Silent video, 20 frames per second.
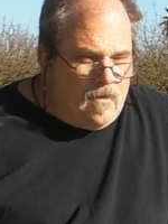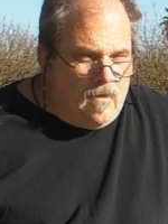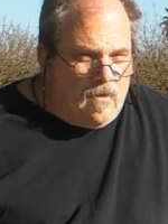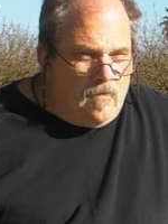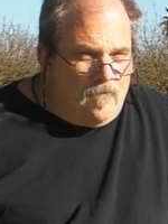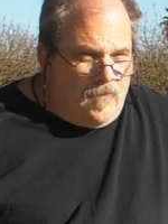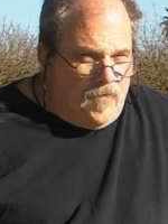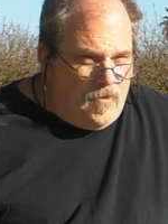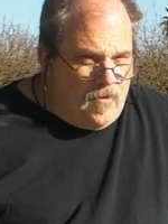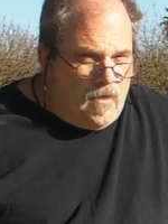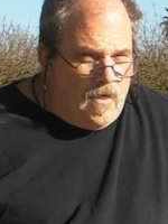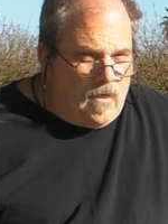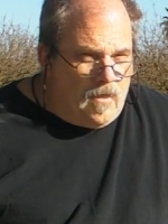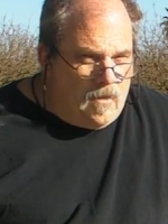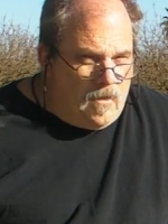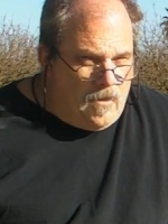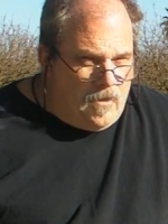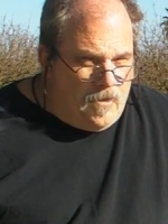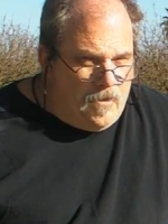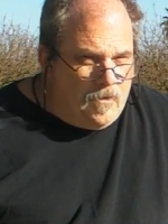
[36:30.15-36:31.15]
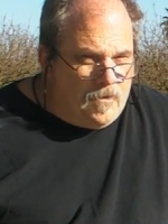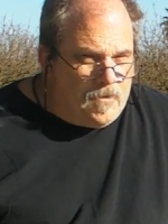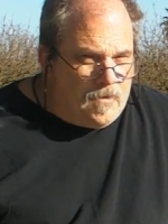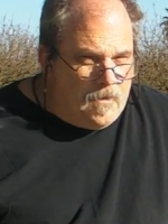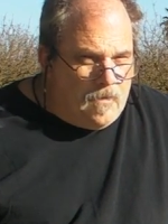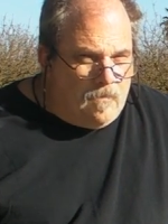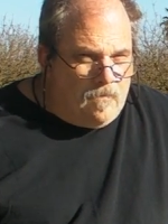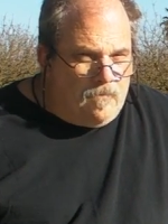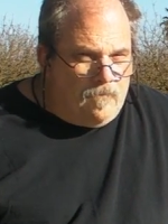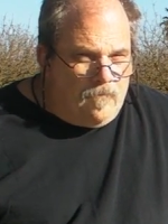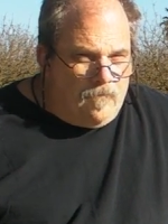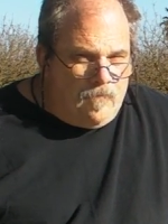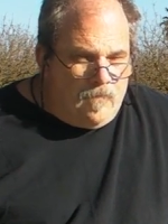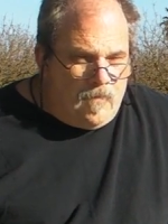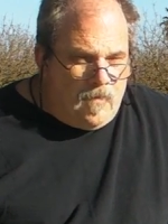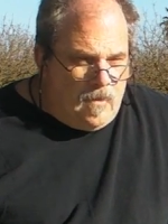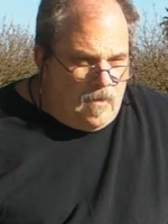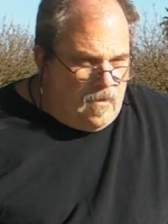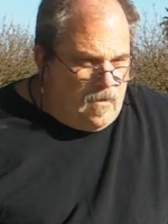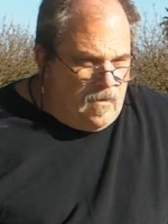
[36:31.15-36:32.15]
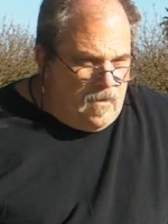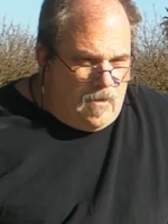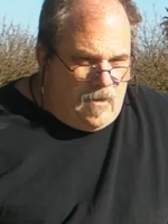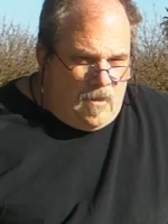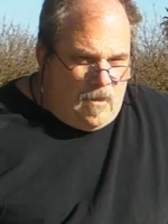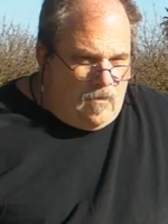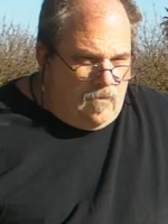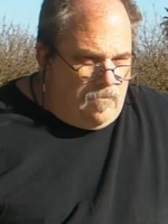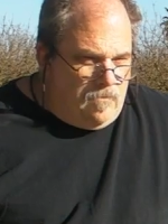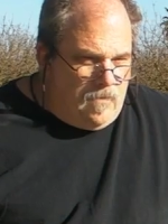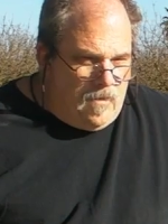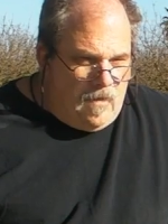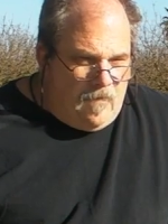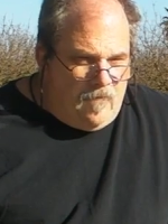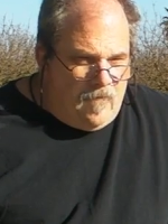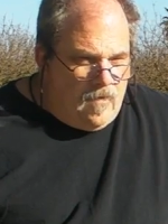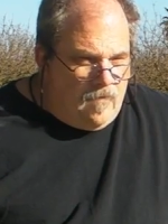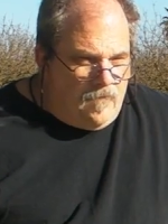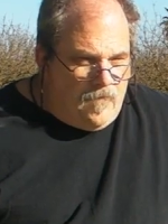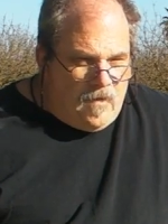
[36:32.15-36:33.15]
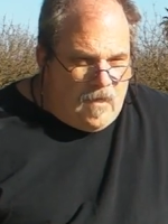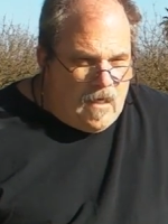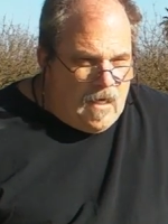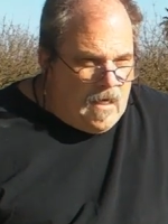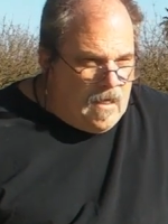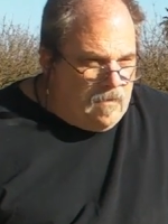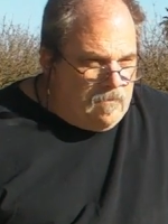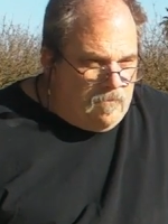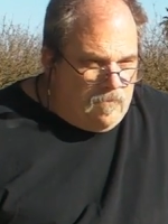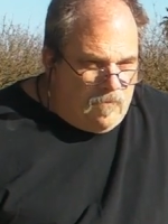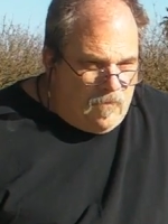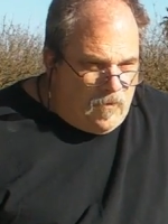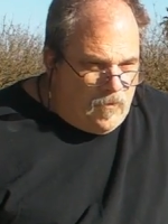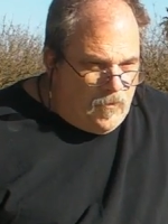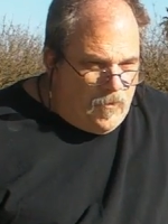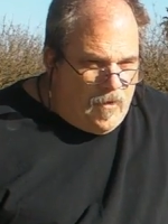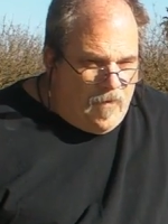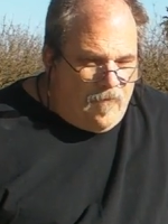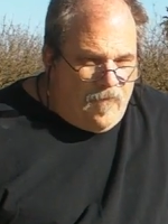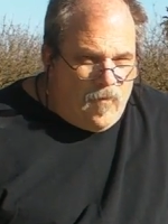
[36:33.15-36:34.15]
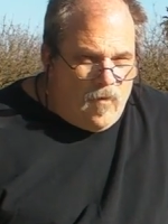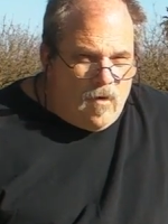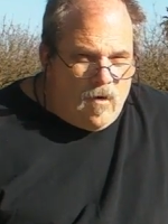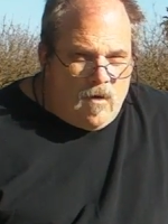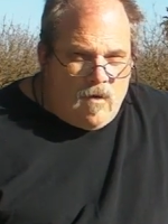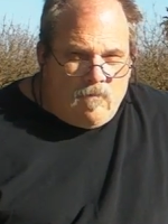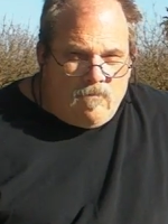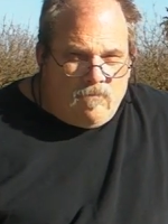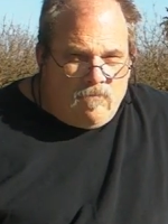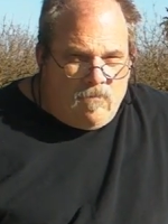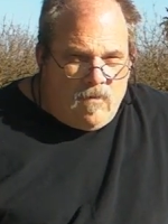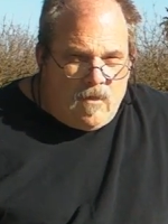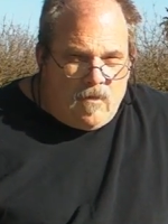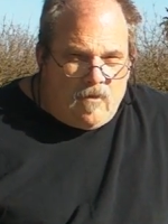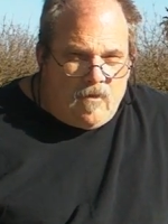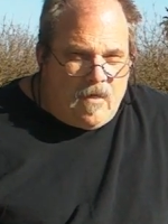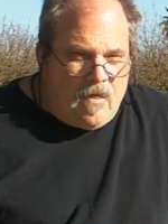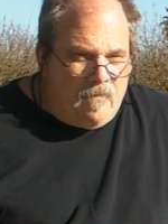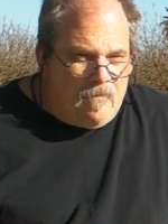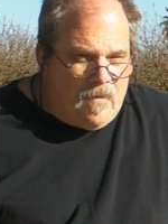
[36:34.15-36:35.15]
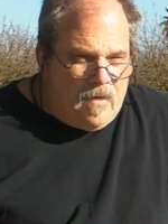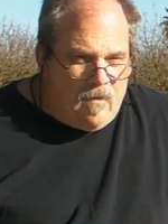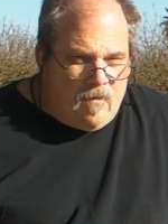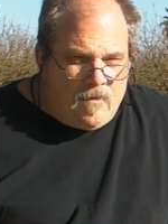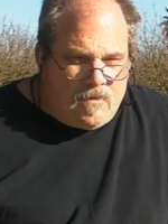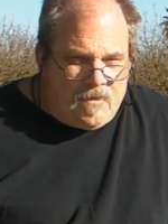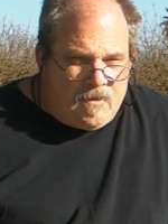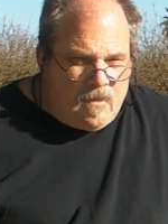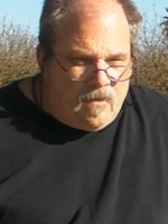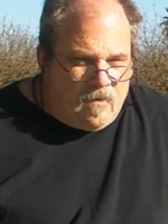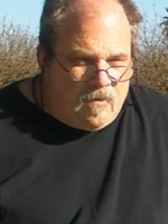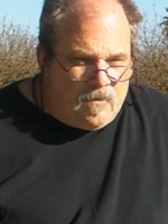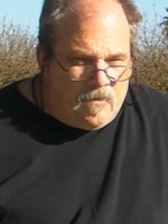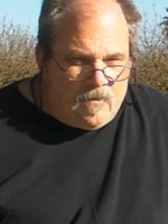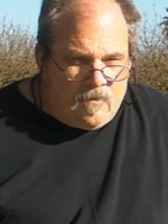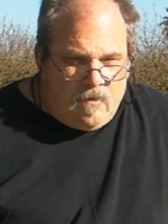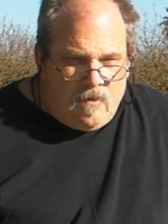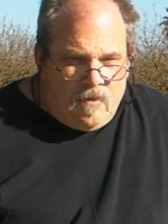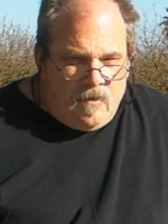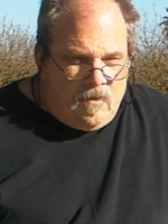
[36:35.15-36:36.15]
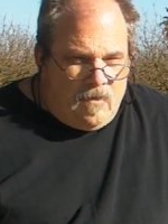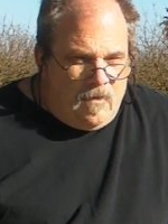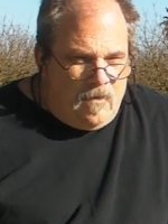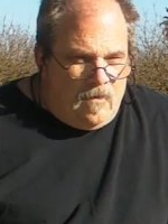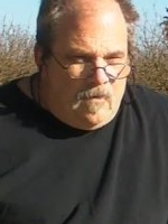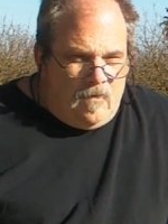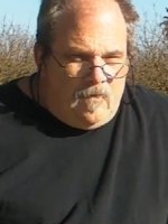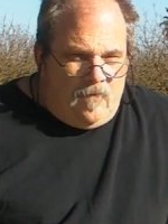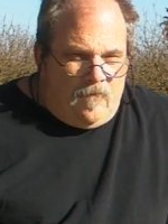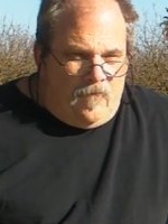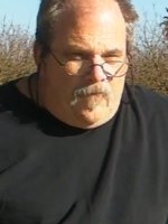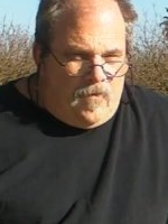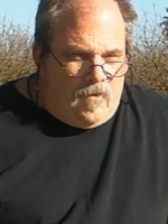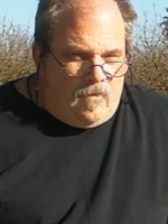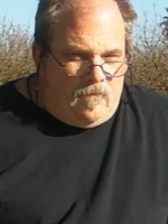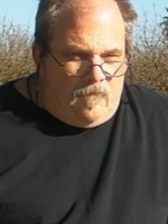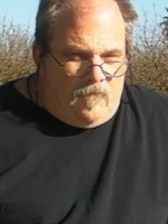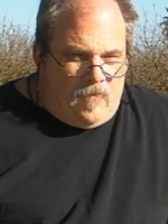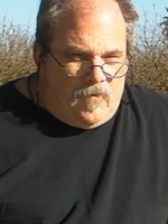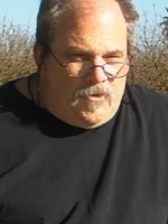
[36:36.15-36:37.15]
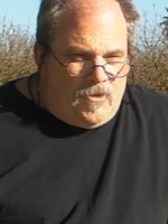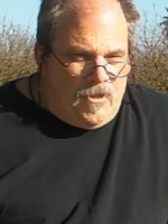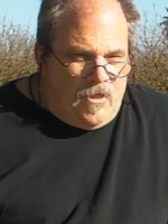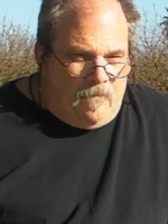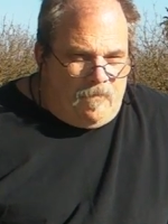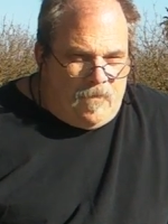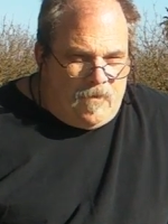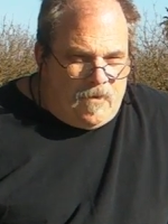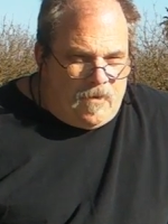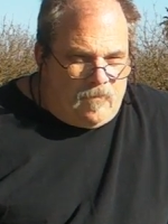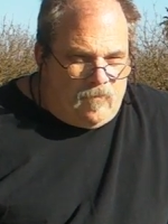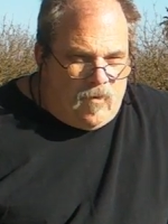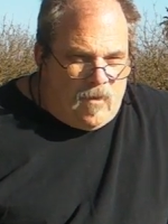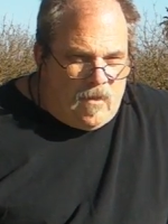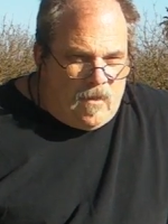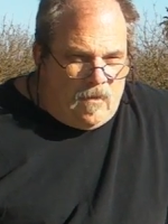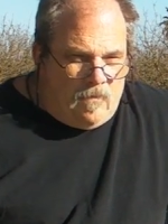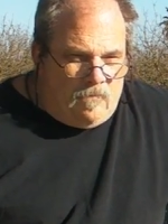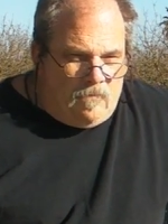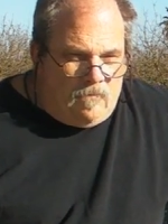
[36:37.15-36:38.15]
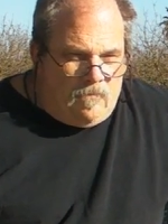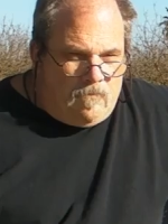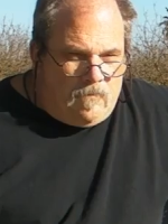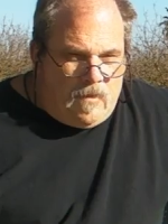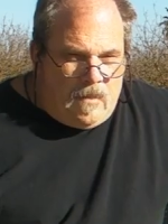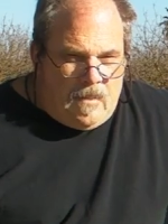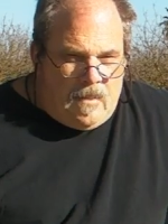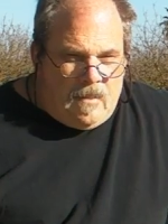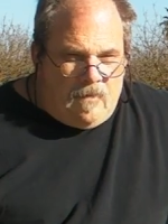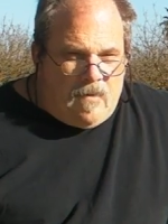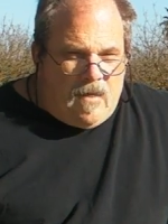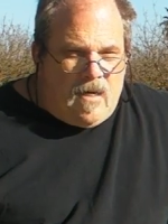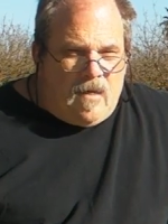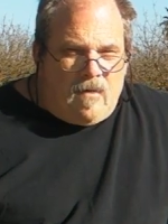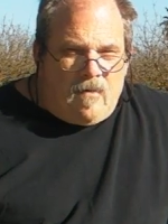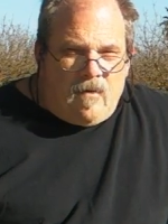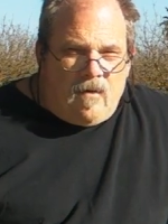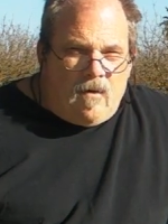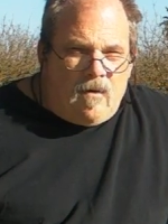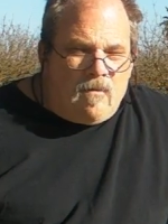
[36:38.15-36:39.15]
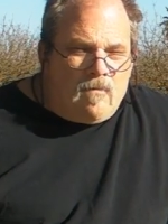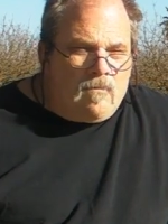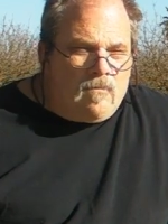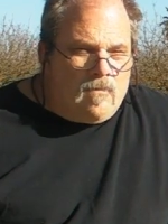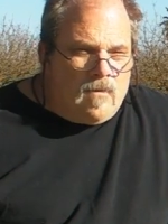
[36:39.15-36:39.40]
if you're not going to use them, even if you got 3 or 4 100 amp hour cells for cheap and just want to get them out of there,